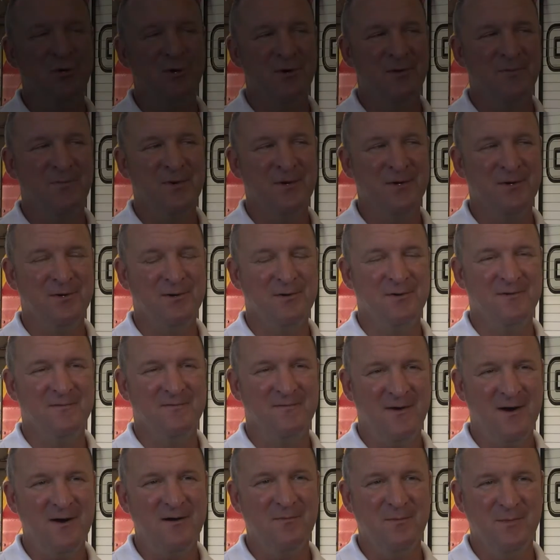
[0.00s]
go up there during
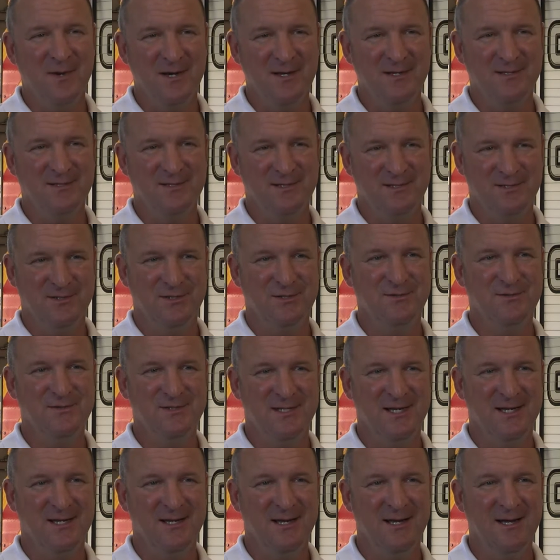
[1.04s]
fire meetings on
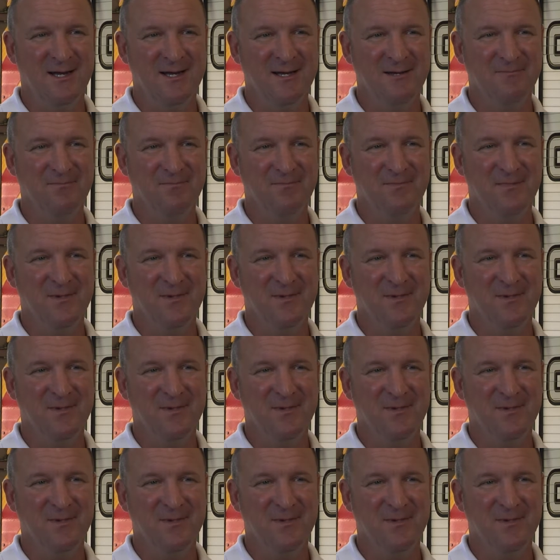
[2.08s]
Tuesday night,